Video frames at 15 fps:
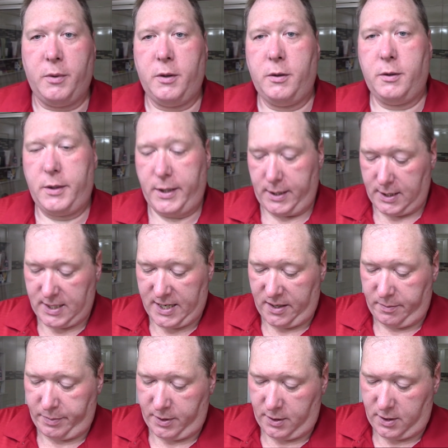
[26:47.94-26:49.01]
had
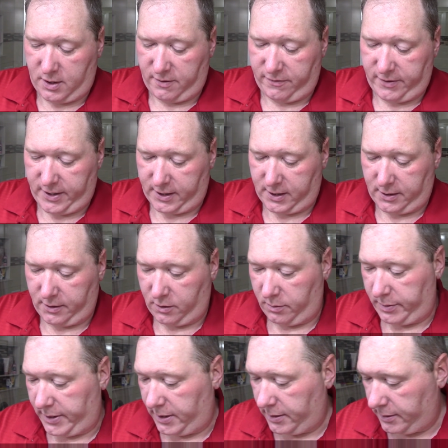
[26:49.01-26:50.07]
dampened the effect a little
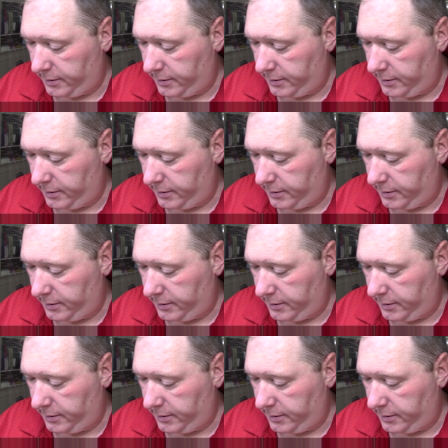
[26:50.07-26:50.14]
bit.